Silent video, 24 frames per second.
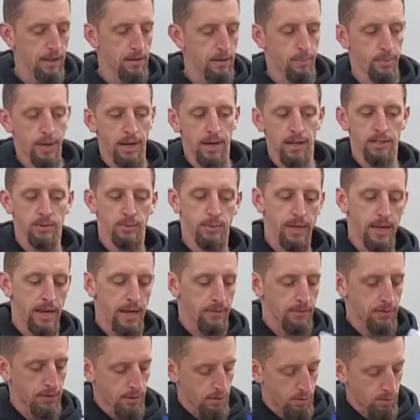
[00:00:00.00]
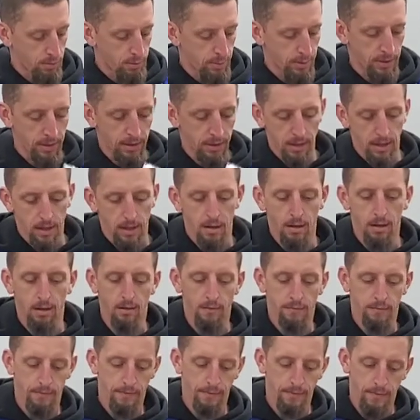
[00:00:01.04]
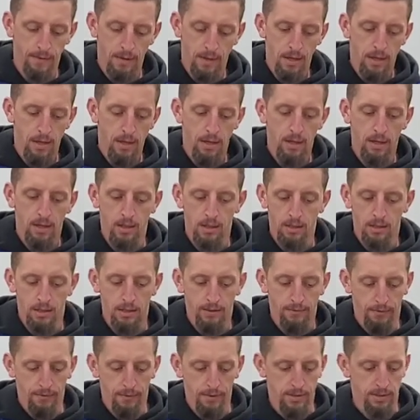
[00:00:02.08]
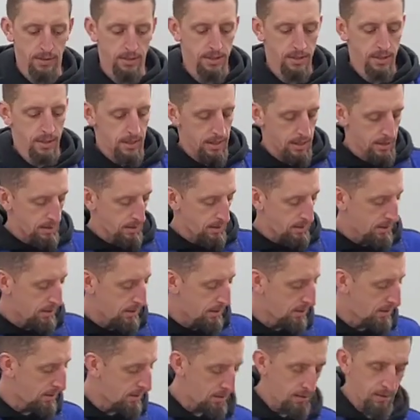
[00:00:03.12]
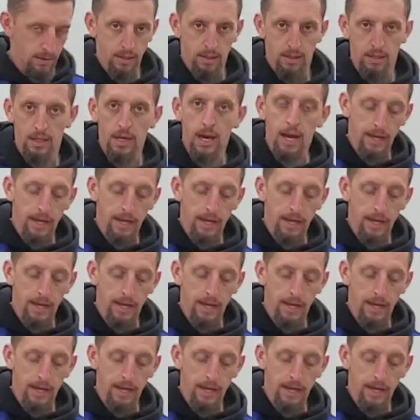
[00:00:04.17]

out of the box, we have a little bit of a difference in the